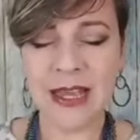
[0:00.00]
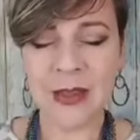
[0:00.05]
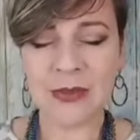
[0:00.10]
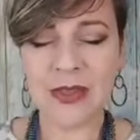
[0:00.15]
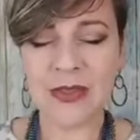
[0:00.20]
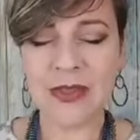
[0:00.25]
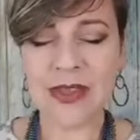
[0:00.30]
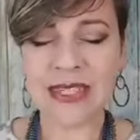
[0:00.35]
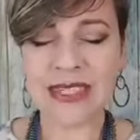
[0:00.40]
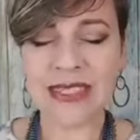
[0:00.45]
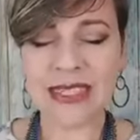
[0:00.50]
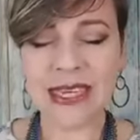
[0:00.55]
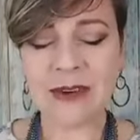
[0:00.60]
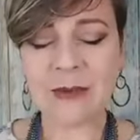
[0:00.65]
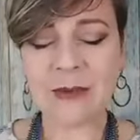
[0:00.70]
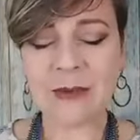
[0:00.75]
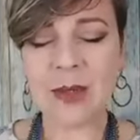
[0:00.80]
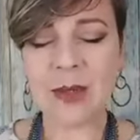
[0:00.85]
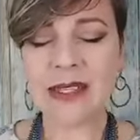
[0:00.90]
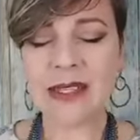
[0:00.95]
that the
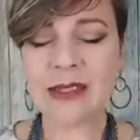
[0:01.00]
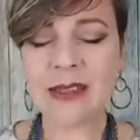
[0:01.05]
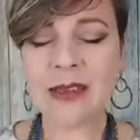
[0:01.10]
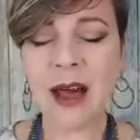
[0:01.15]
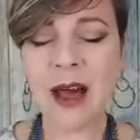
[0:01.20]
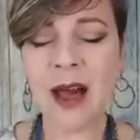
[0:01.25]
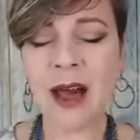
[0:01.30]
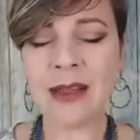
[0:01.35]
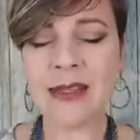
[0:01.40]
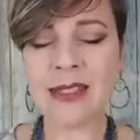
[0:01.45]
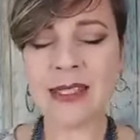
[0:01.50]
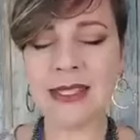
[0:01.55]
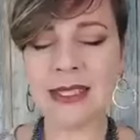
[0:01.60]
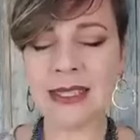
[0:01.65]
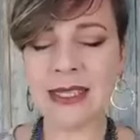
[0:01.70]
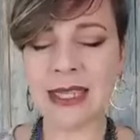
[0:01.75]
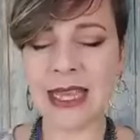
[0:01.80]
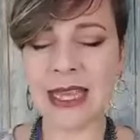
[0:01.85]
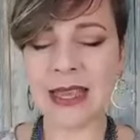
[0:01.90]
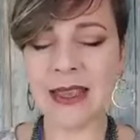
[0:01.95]
devil is
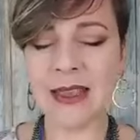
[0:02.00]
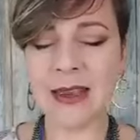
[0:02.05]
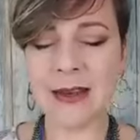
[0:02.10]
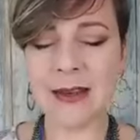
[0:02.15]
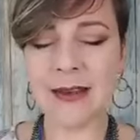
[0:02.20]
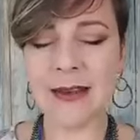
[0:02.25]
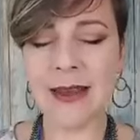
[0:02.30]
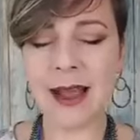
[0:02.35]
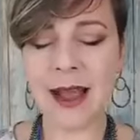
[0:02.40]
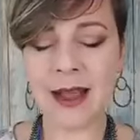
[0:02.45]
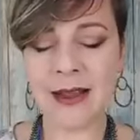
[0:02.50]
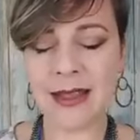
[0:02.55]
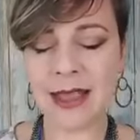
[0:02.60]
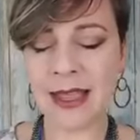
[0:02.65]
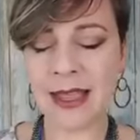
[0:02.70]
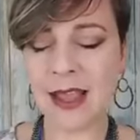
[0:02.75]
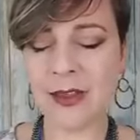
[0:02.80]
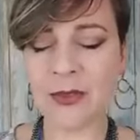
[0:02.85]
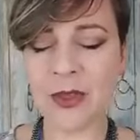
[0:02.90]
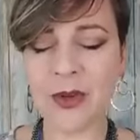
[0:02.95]
constantly
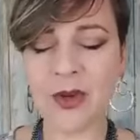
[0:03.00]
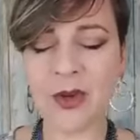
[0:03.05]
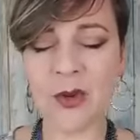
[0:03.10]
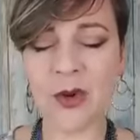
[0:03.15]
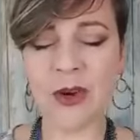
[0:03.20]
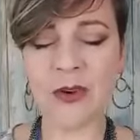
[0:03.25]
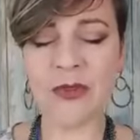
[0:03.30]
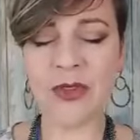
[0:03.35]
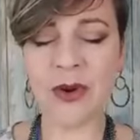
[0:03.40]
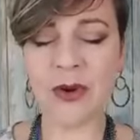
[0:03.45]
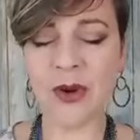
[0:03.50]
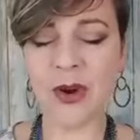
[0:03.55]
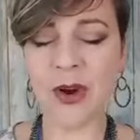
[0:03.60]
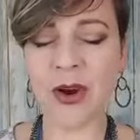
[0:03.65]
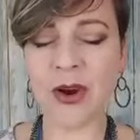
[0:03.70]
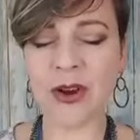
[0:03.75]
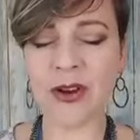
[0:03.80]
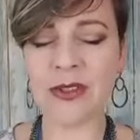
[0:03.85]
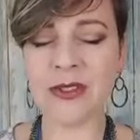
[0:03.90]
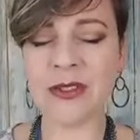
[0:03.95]
knocking at the door of their
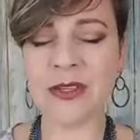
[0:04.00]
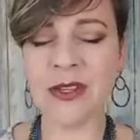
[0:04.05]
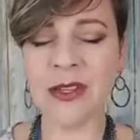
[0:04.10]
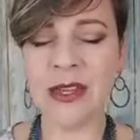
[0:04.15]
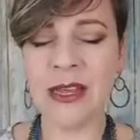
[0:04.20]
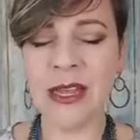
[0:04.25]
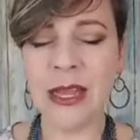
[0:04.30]
hearts,